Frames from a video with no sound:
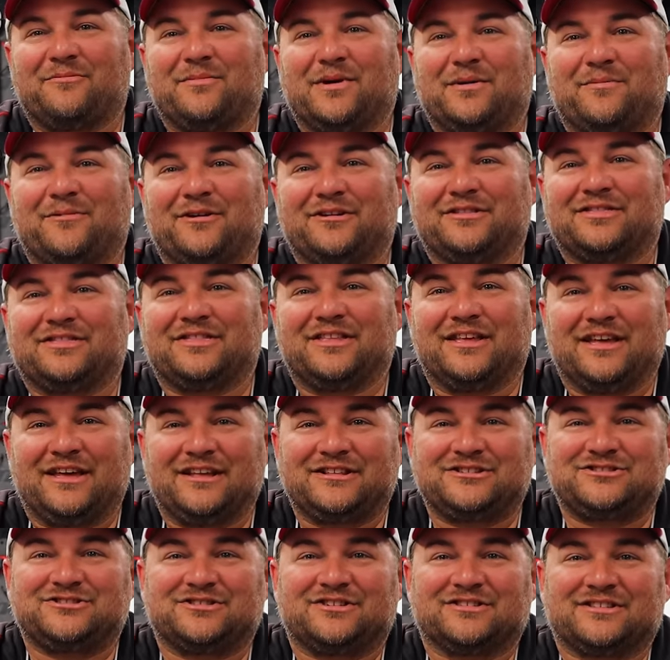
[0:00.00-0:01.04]
Remember it?
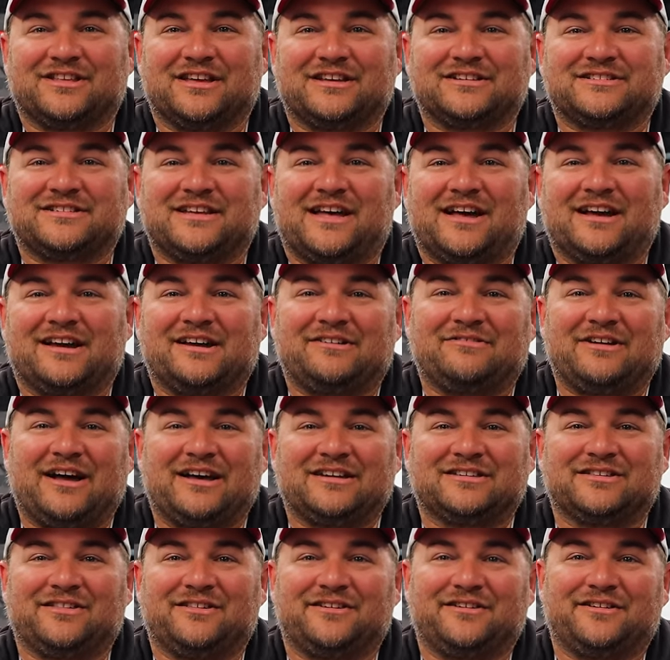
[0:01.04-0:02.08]
It chunked that socket. I
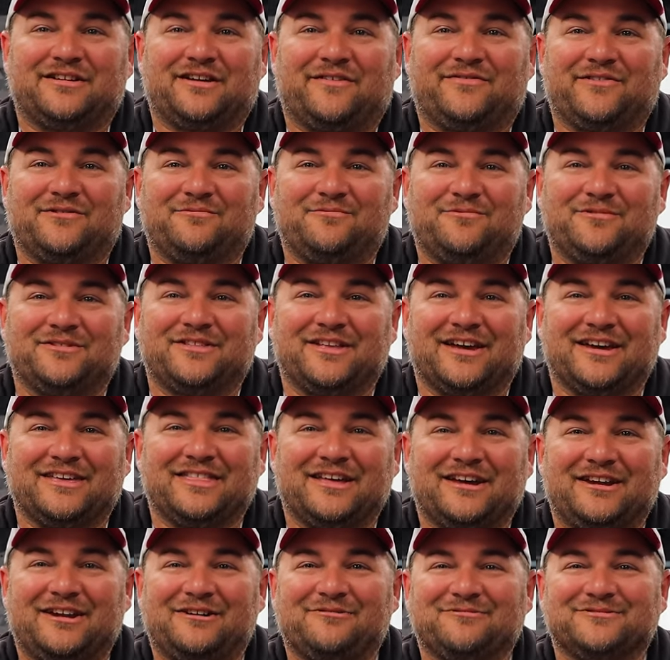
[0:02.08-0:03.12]
was cleaning off that one day.
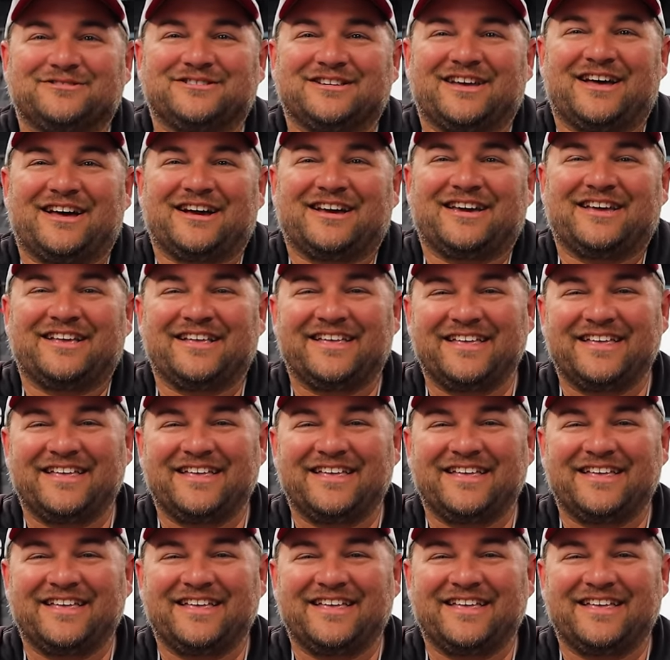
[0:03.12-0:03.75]
That old socket.